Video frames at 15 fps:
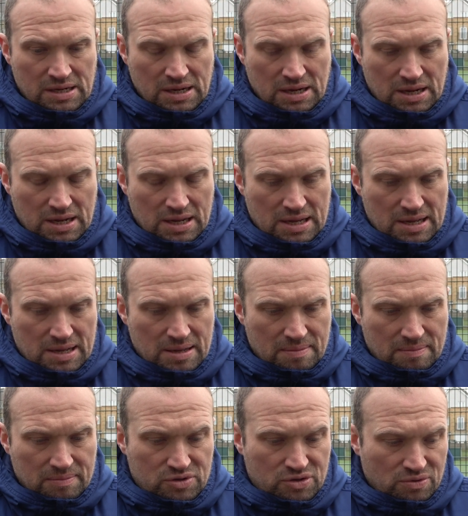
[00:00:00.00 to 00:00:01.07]

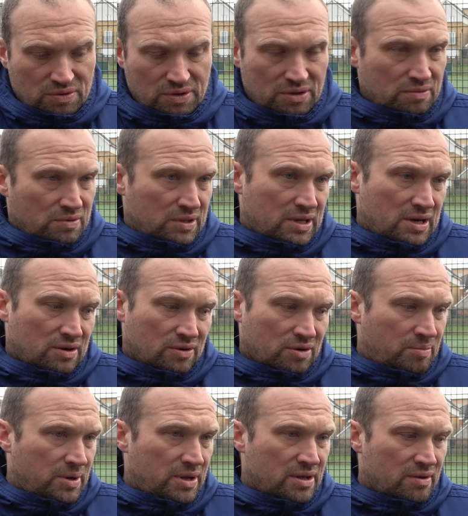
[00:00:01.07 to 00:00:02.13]
So you know what they're going
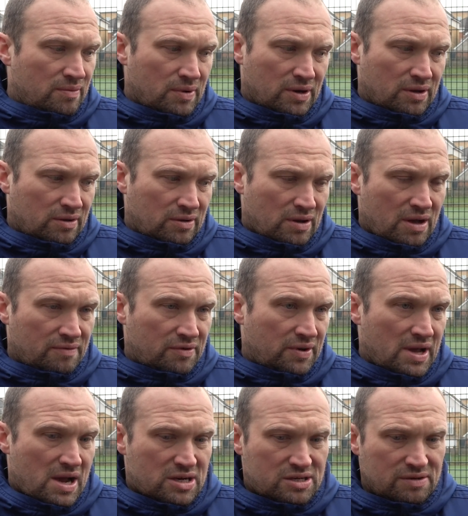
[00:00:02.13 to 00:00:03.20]
to be. They want to have a
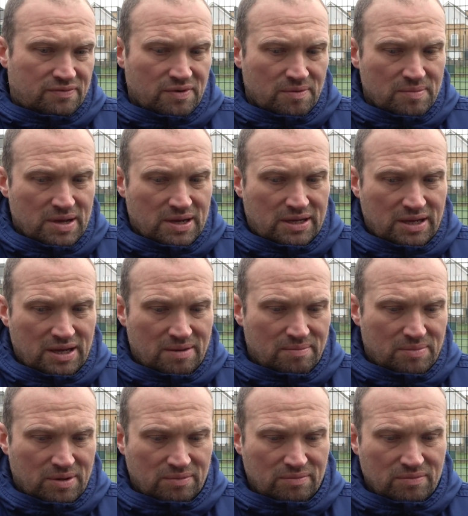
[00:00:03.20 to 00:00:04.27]
reaction from that game,
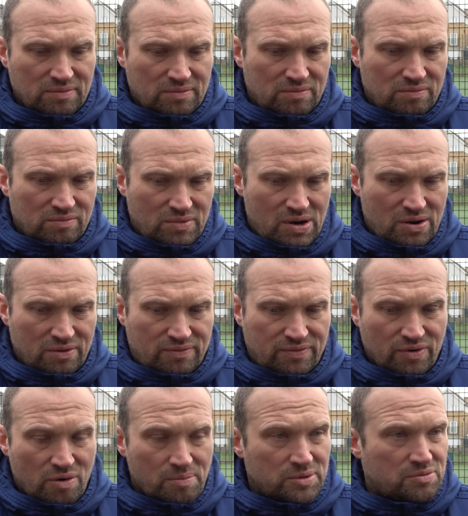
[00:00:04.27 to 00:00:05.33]
but we're on
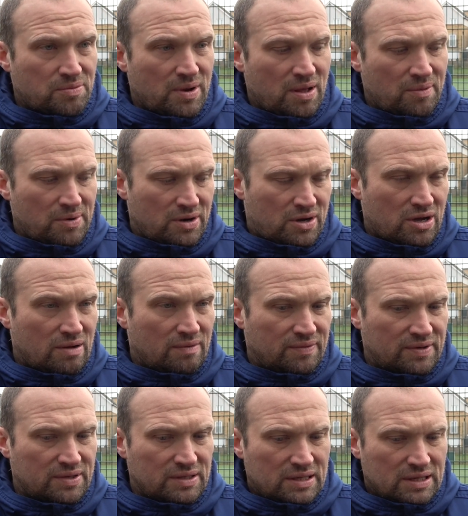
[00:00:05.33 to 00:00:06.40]
form as well. We're
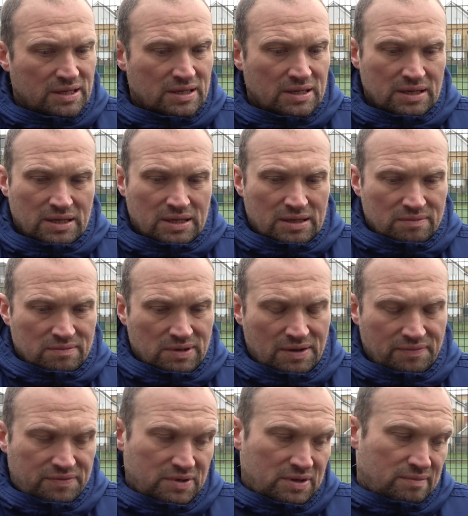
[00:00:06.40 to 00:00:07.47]
confident. We'll
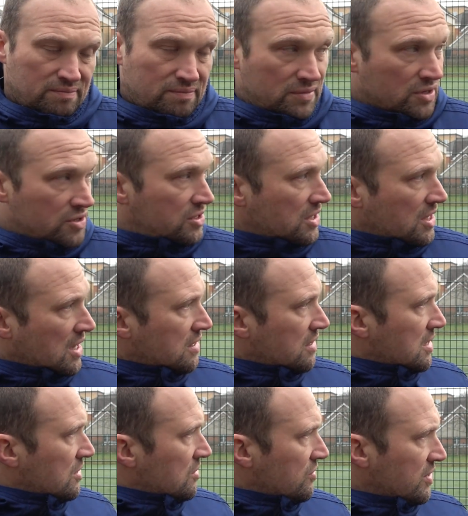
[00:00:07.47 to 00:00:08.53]
have to see how
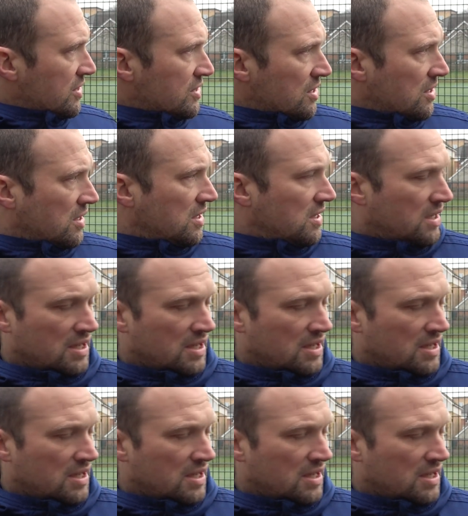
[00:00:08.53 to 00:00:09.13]
the injuries are.